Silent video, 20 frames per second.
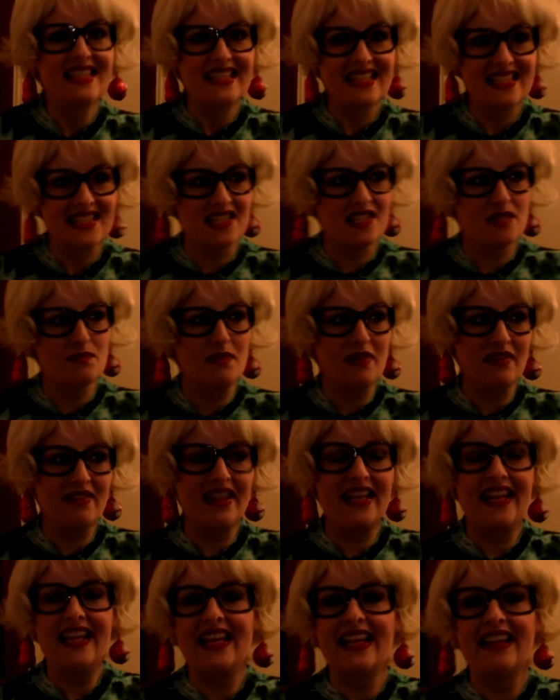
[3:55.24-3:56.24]
There's a
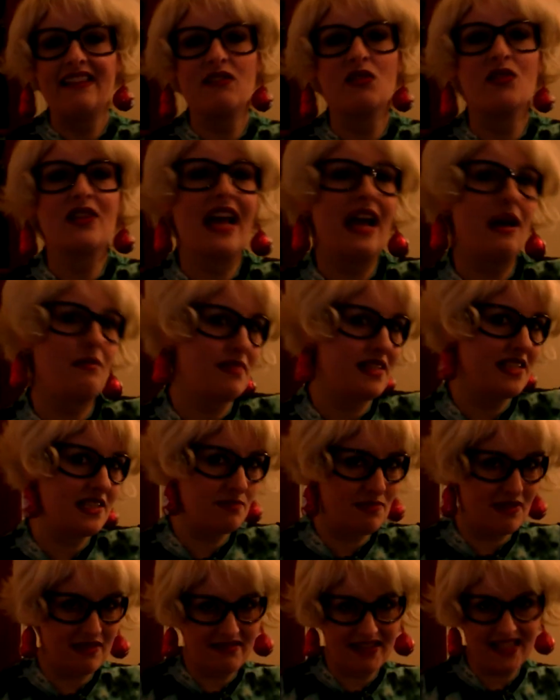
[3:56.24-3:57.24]
spirit here, an unhappy
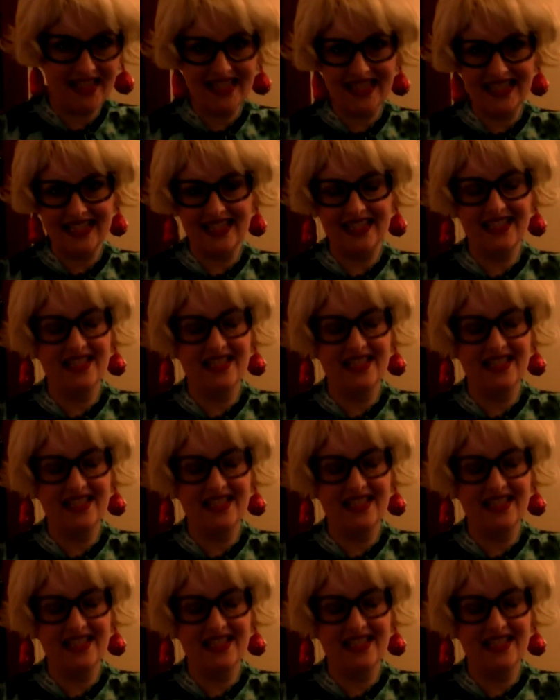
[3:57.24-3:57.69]
spirit,